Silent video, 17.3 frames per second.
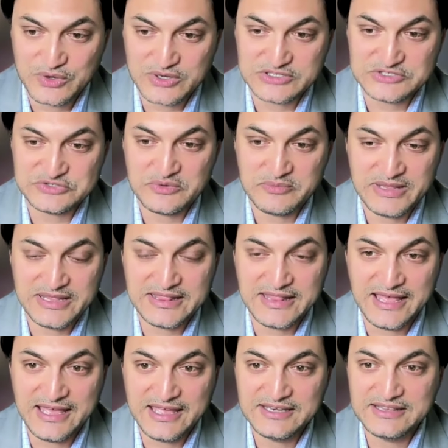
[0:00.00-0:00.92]
focus would be
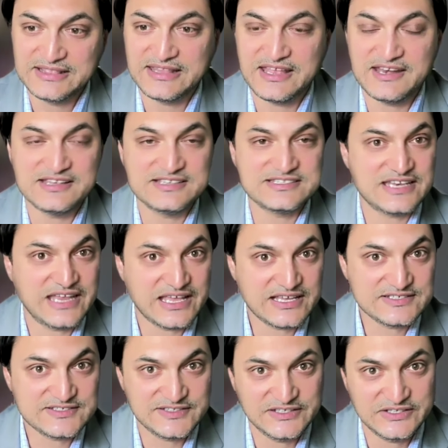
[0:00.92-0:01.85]
that? There is an
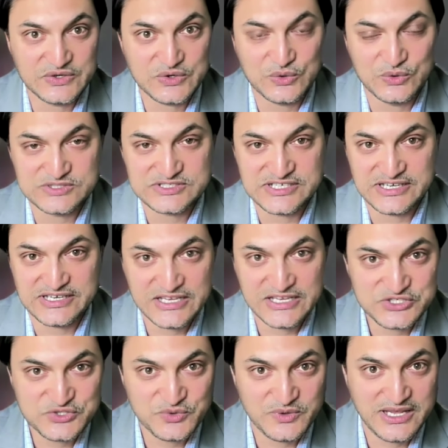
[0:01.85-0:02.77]
excellent course at
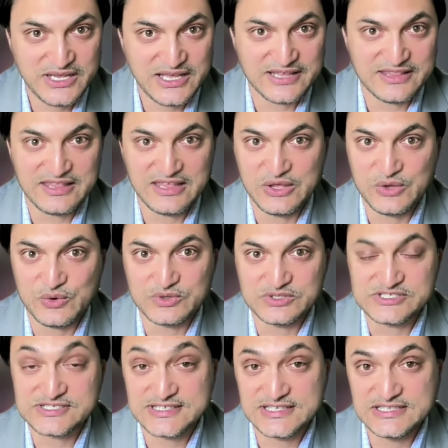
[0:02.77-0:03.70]
HUA. I think you
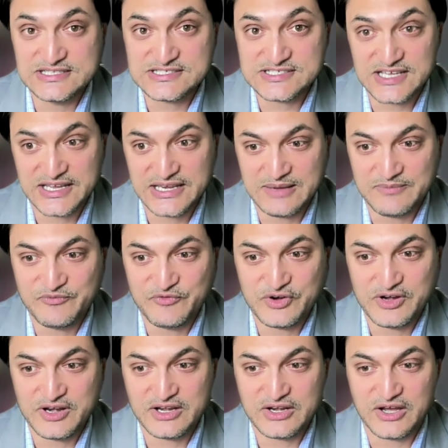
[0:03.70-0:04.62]
could still sign up
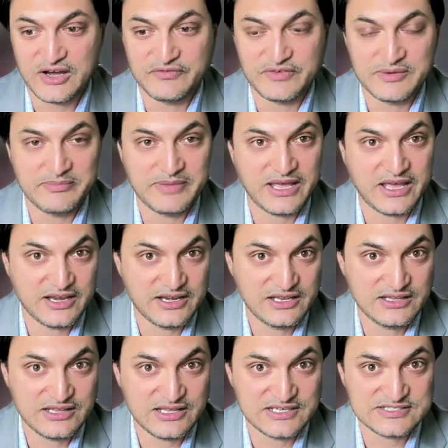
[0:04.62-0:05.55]
for it, offered by
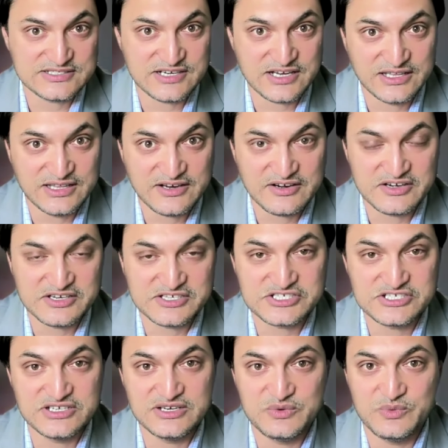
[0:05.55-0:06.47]
Haridas
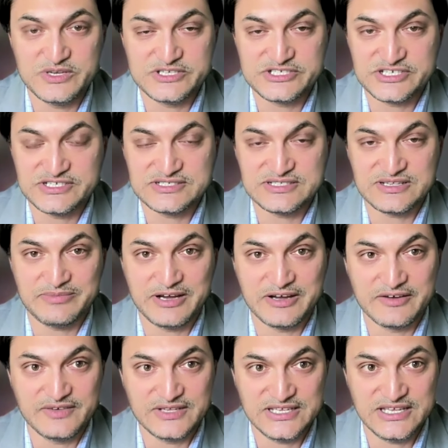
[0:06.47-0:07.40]
Radhakrishnan, which is the
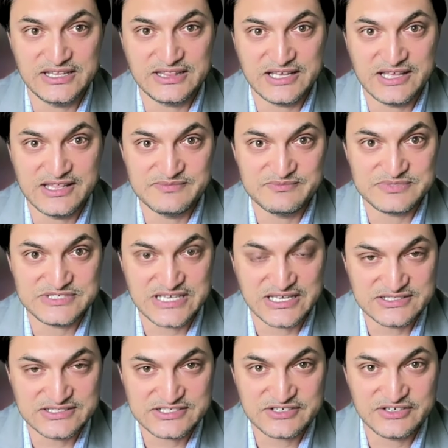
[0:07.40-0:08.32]
Bhagavad Gita in
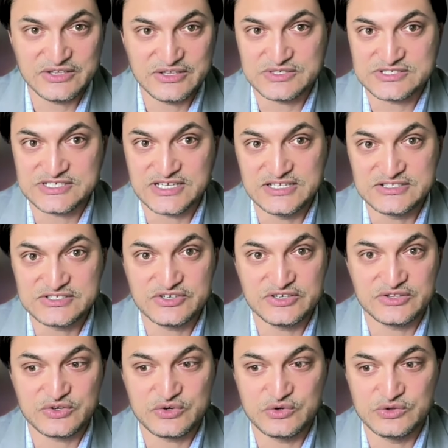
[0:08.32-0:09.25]
Sanskrit or
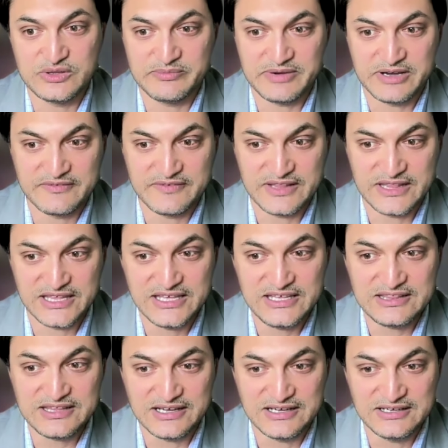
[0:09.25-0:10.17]
Sanskrit through the Bhagavad
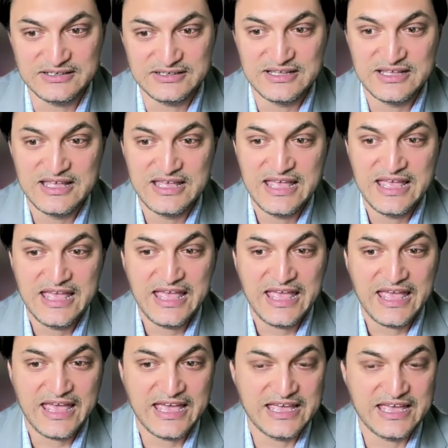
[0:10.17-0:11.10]
Gita.
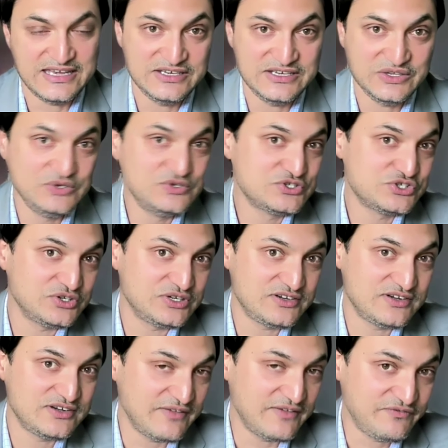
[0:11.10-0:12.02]
And you
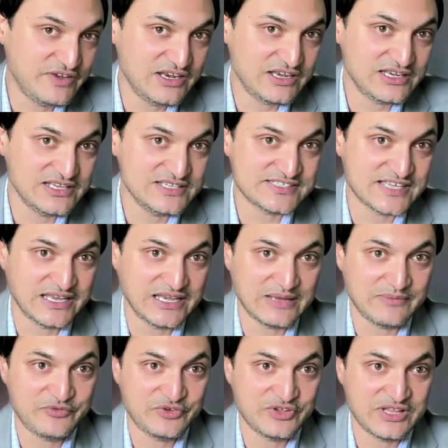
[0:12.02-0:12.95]
should definitely
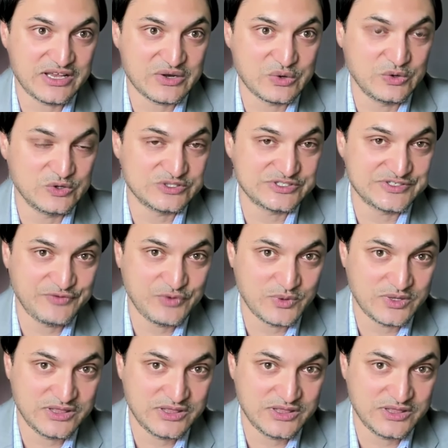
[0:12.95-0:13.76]
sign up for that course if you